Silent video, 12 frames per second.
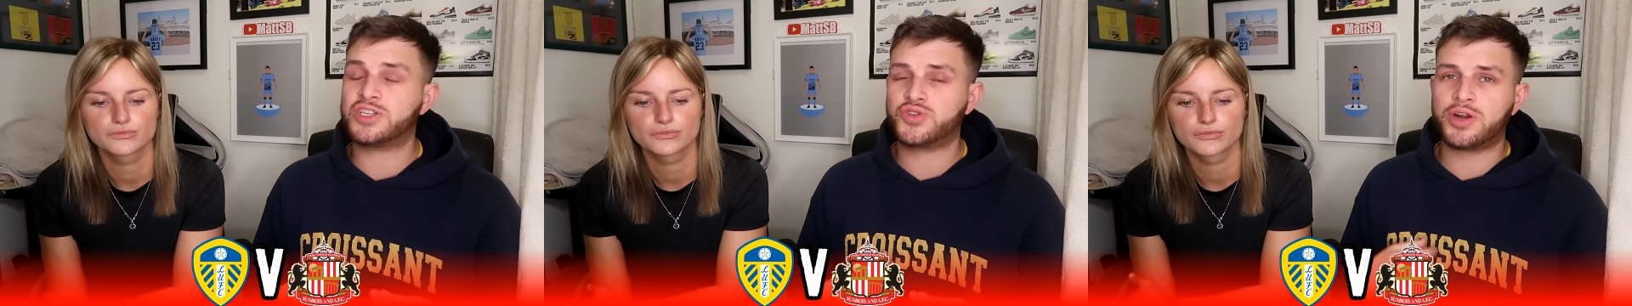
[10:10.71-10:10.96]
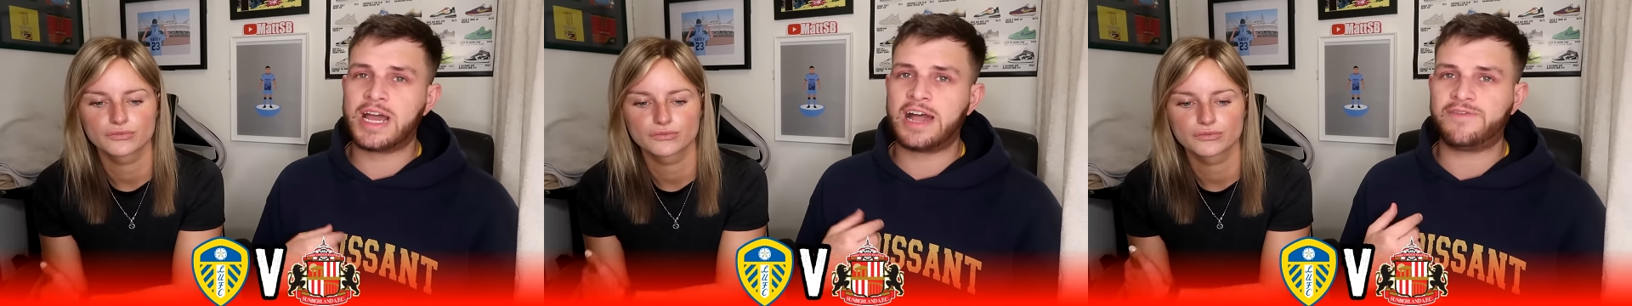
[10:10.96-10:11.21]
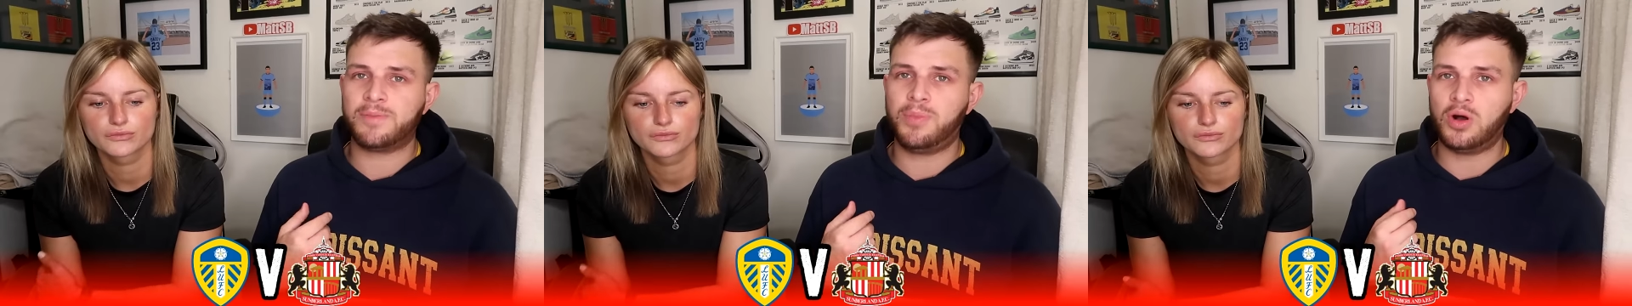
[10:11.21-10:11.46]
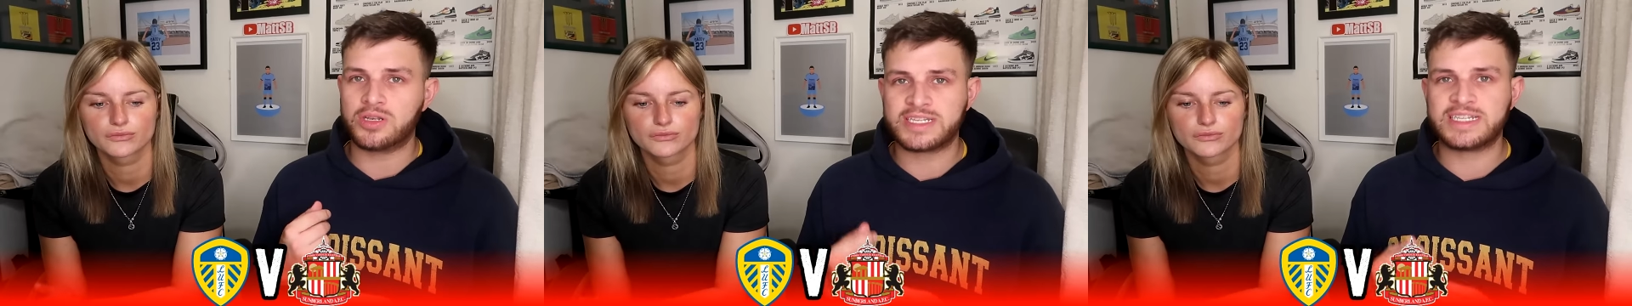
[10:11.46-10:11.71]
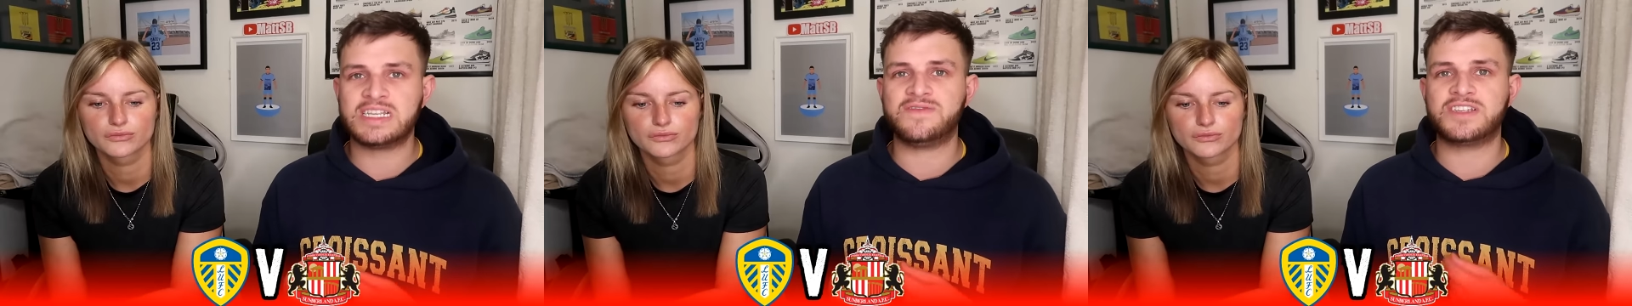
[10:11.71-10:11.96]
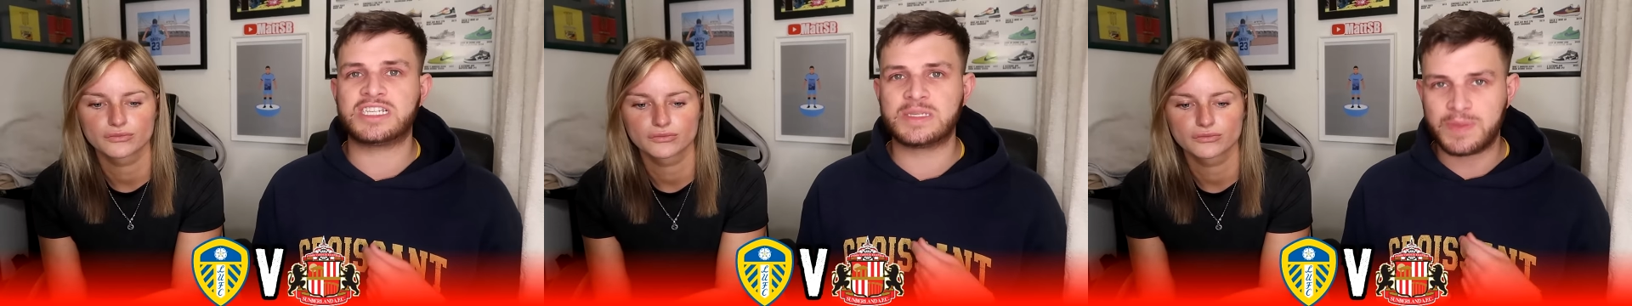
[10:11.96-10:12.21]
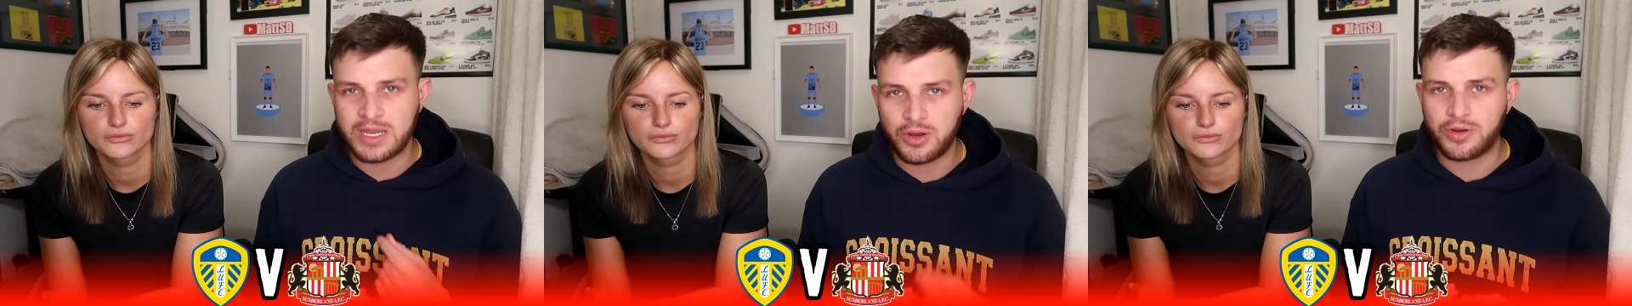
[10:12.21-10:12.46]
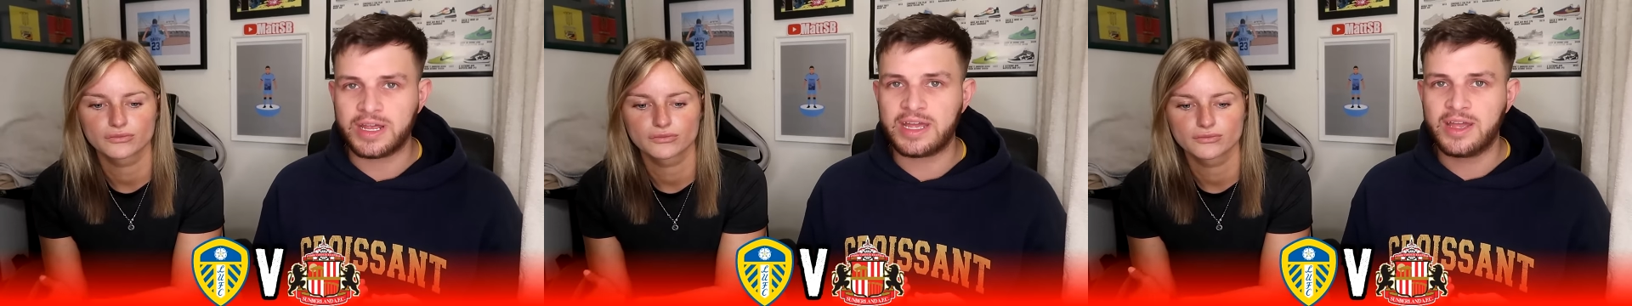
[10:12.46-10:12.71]
Speaker 1: trying to have a positive spin
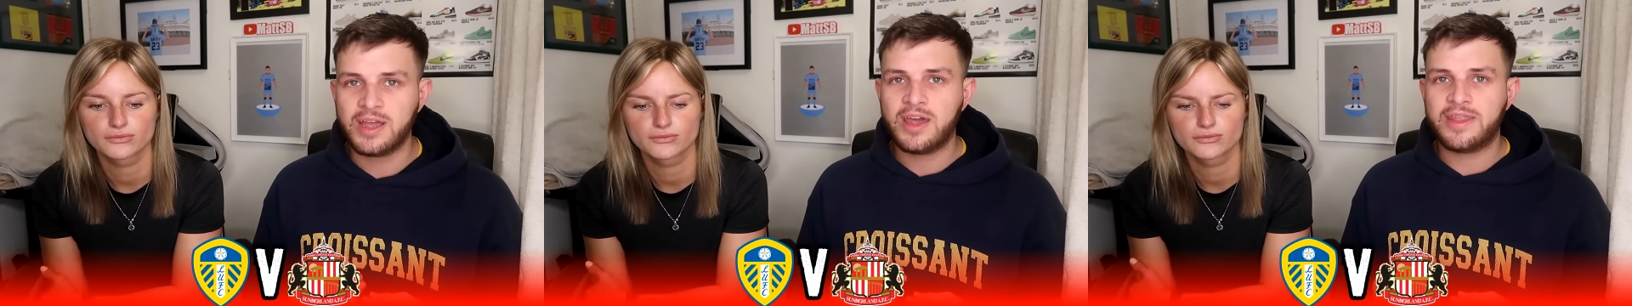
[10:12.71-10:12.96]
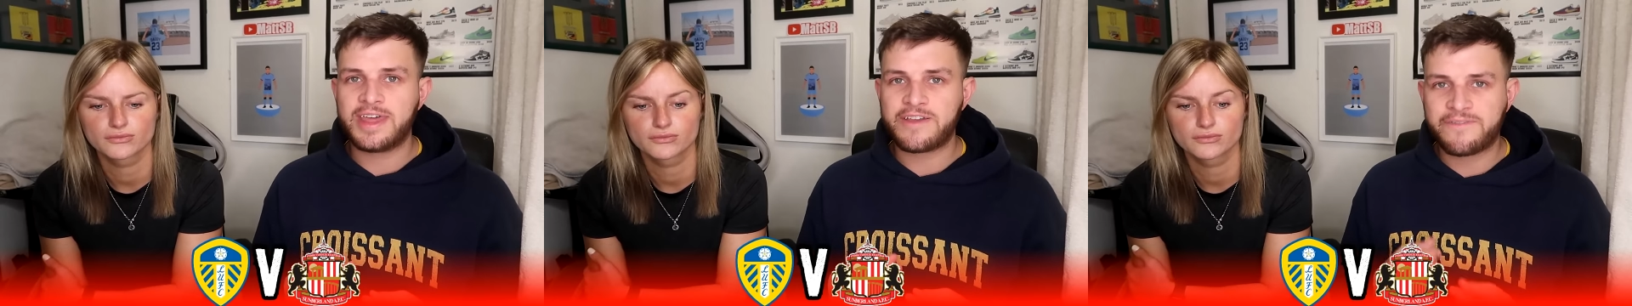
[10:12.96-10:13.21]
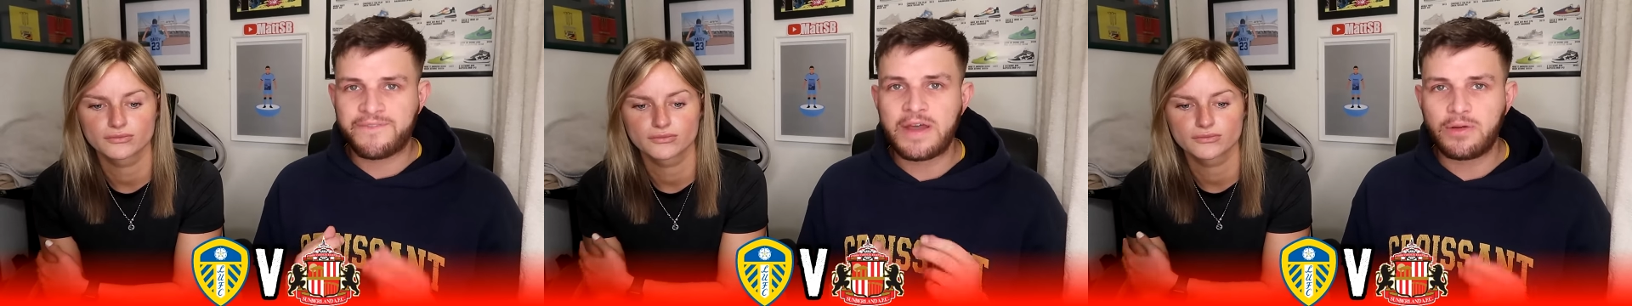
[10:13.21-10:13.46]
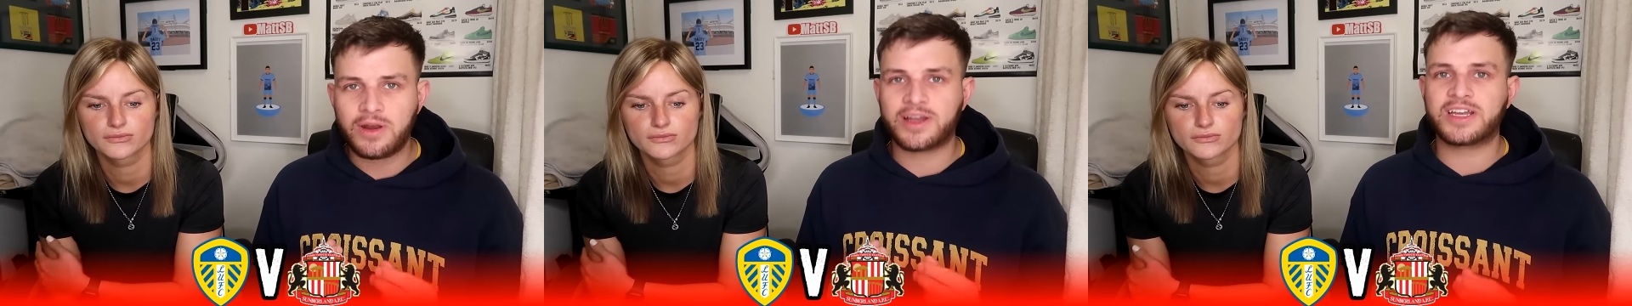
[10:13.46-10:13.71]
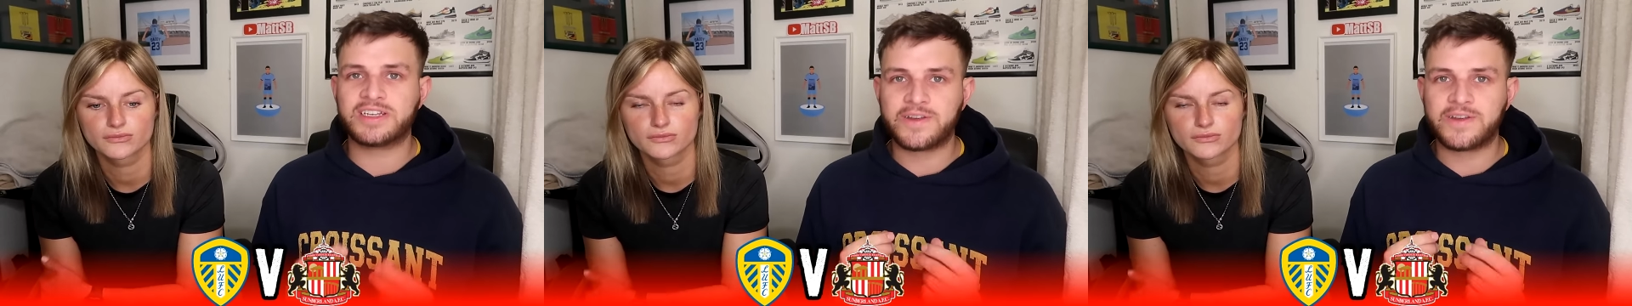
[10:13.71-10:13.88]
on it. They felt like a